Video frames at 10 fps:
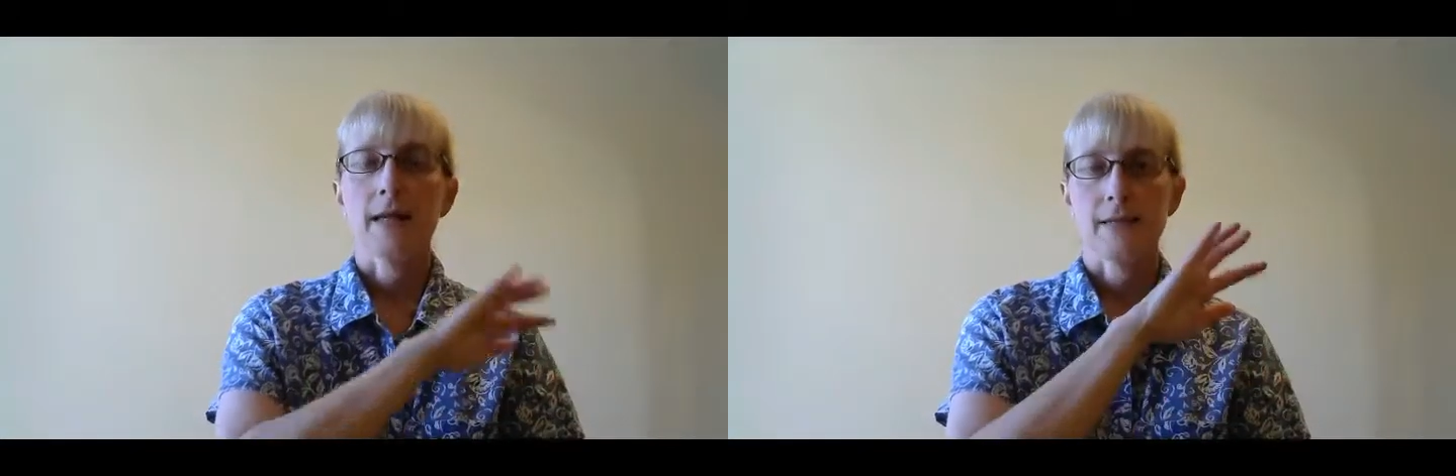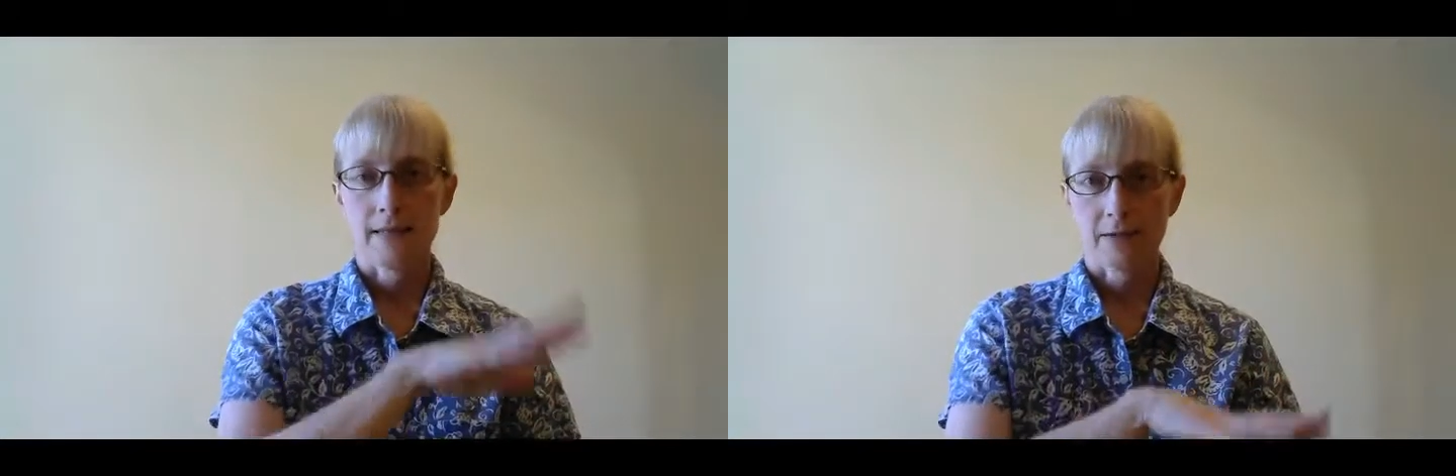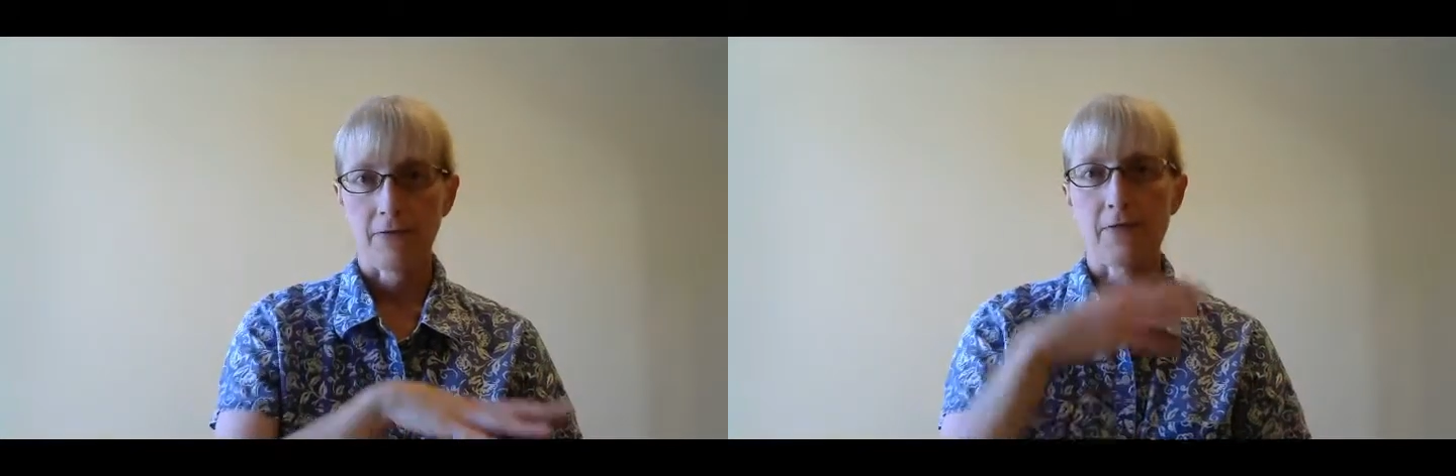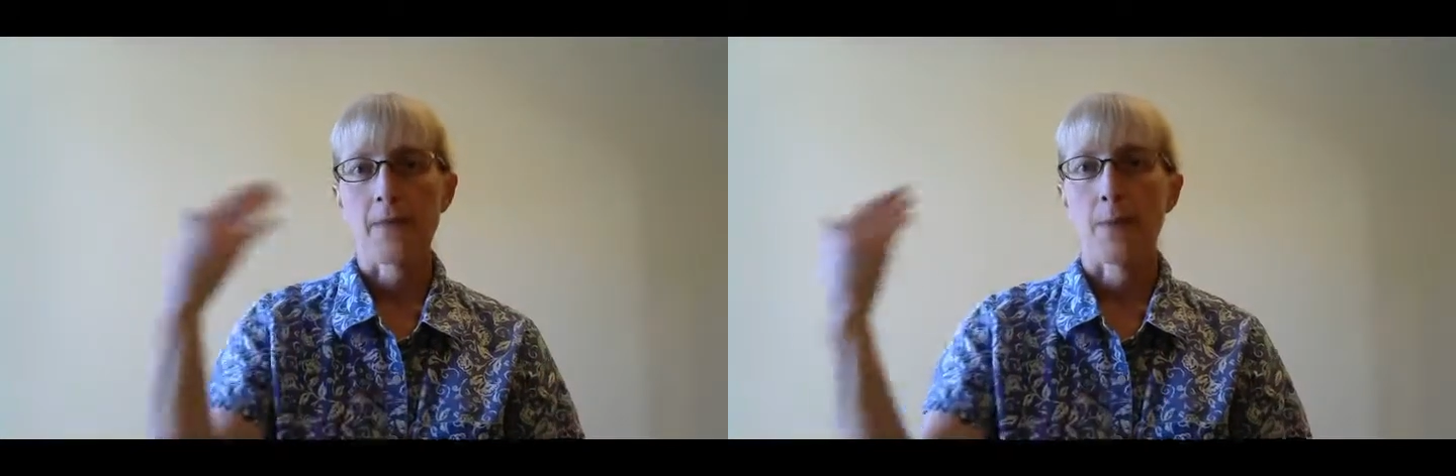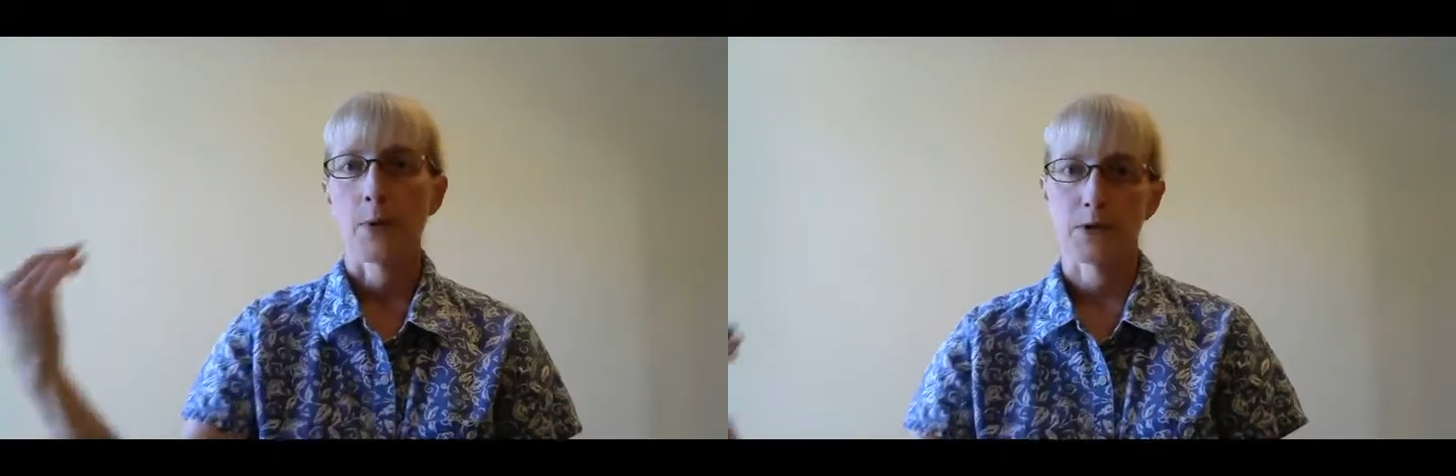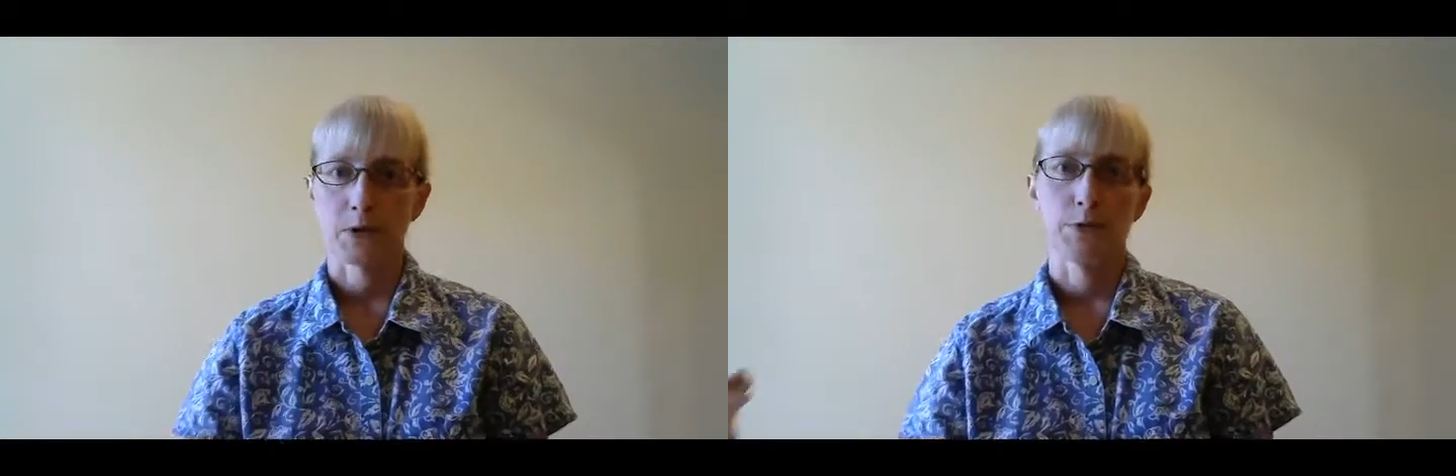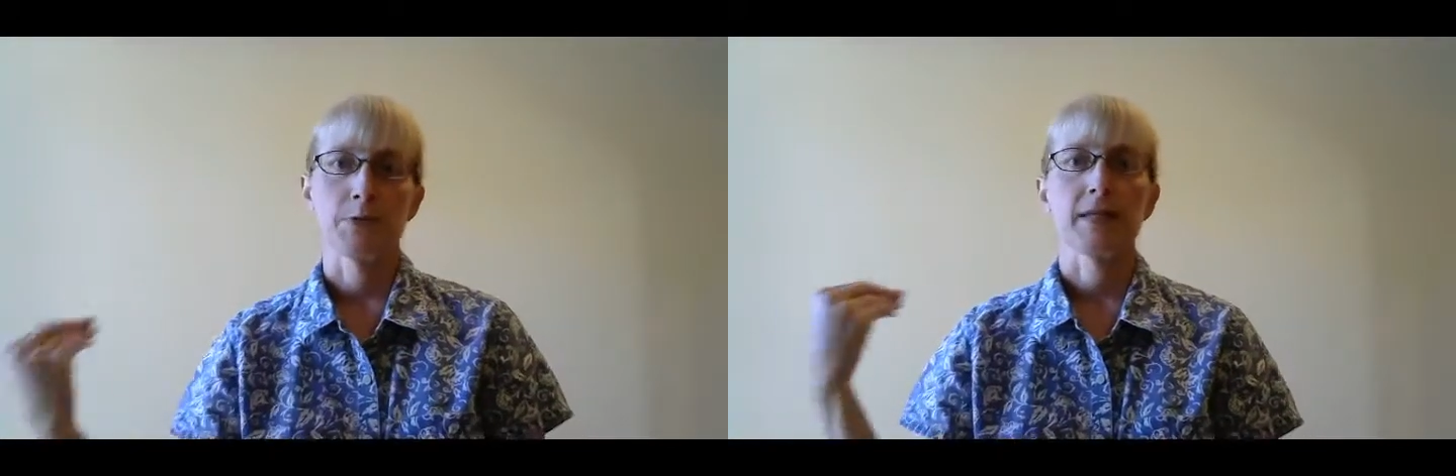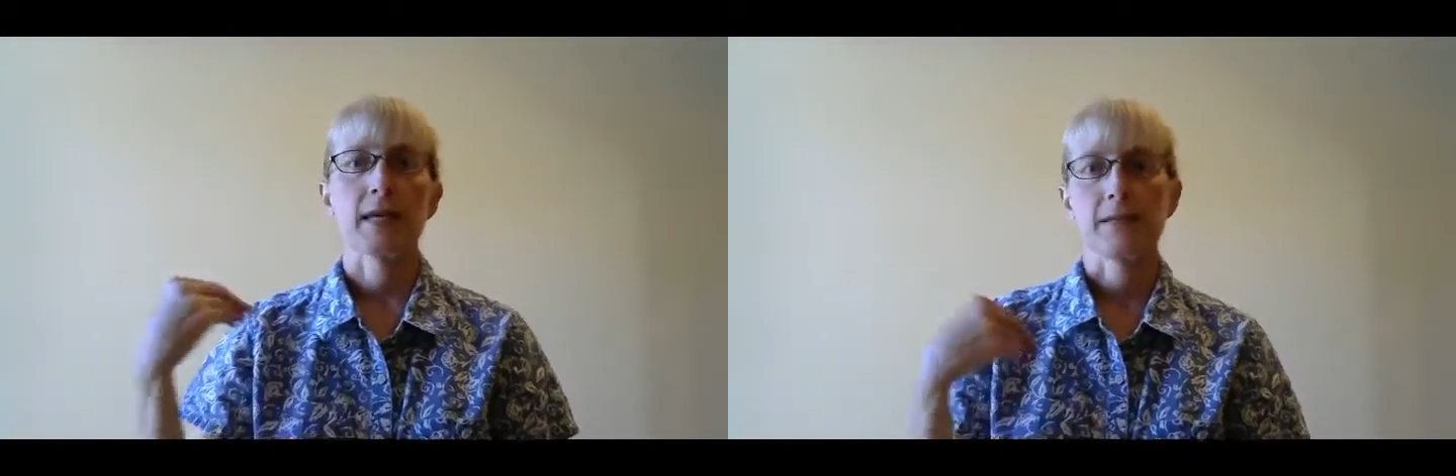is different than the person who
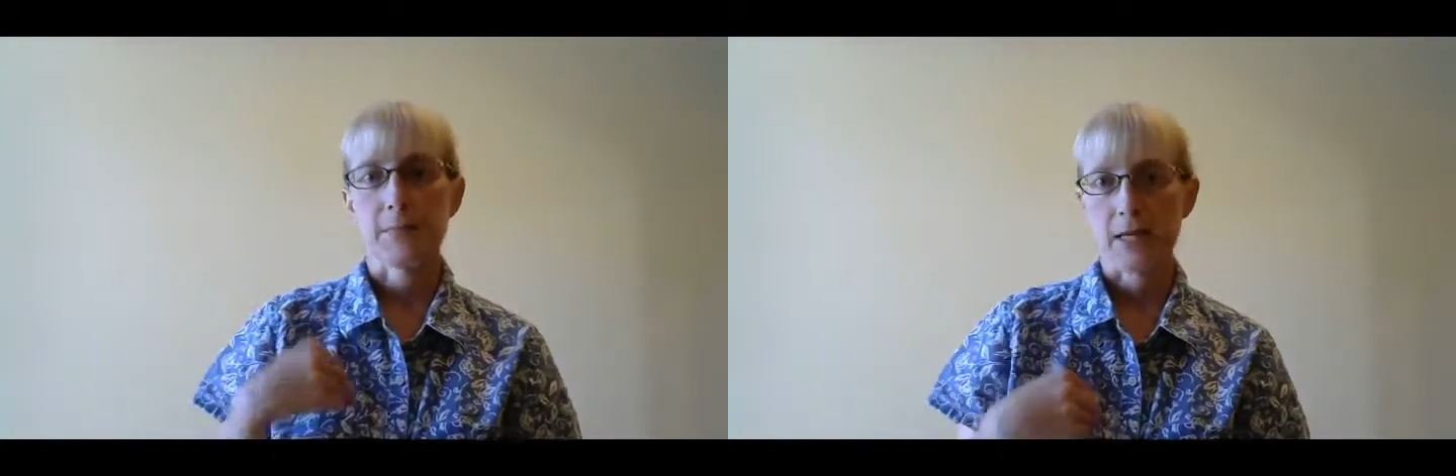sent